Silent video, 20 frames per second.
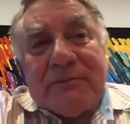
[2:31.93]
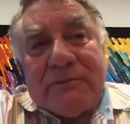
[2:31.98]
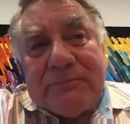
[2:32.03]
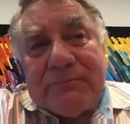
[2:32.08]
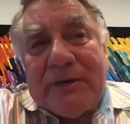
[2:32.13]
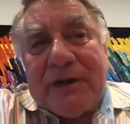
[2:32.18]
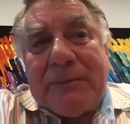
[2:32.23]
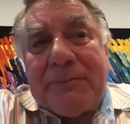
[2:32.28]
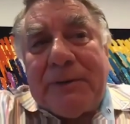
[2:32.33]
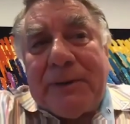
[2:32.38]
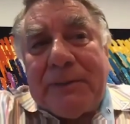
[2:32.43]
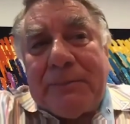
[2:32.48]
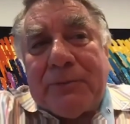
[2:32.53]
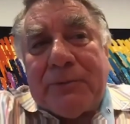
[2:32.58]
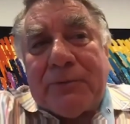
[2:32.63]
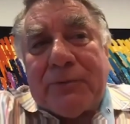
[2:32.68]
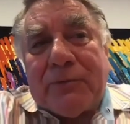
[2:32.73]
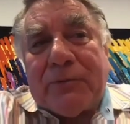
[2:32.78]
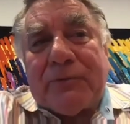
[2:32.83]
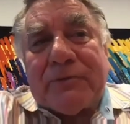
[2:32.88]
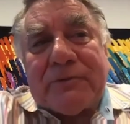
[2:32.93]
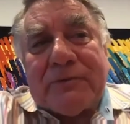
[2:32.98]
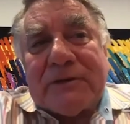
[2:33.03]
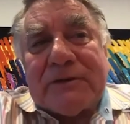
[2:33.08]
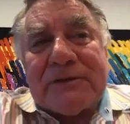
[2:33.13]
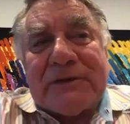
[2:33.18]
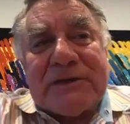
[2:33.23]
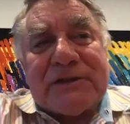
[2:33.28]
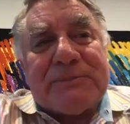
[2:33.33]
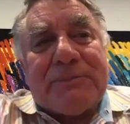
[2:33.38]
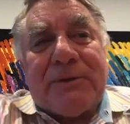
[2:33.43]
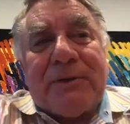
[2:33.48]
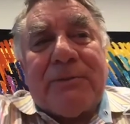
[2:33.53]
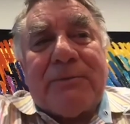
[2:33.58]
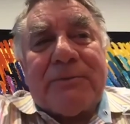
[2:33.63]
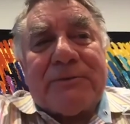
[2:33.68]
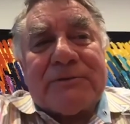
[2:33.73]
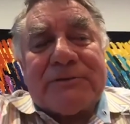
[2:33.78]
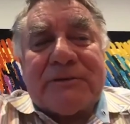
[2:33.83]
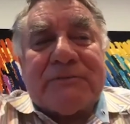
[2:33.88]
Many people thought this
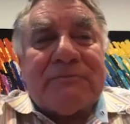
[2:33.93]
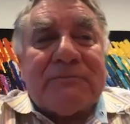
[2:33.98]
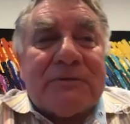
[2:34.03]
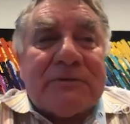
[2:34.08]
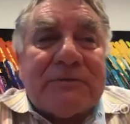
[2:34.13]
experiment was a